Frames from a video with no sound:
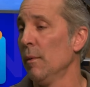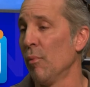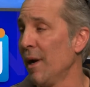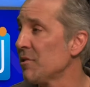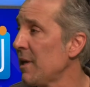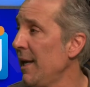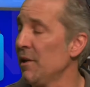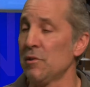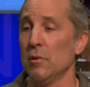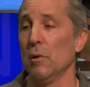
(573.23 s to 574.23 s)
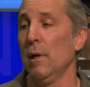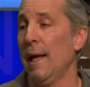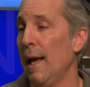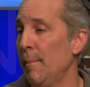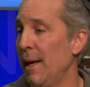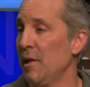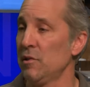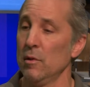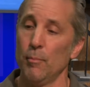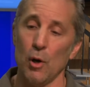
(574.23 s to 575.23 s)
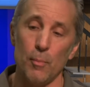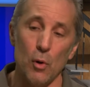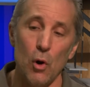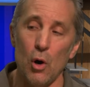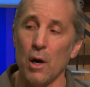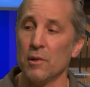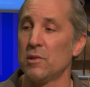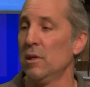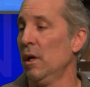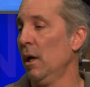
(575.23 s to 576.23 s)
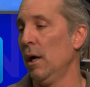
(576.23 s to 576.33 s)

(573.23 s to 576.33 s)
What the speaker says: breast cancer, MS, Purple Hearts,